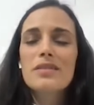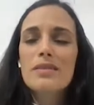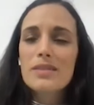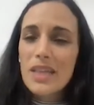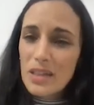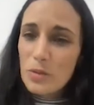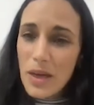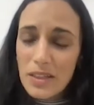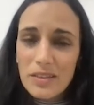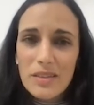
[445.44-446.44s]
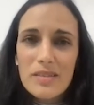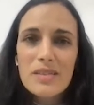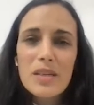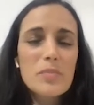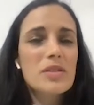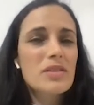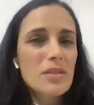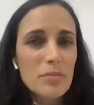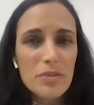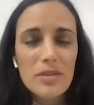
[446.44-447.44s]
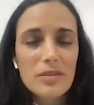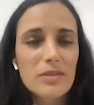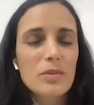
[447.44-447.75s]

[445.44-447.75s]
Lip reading: The second one is keep it simple.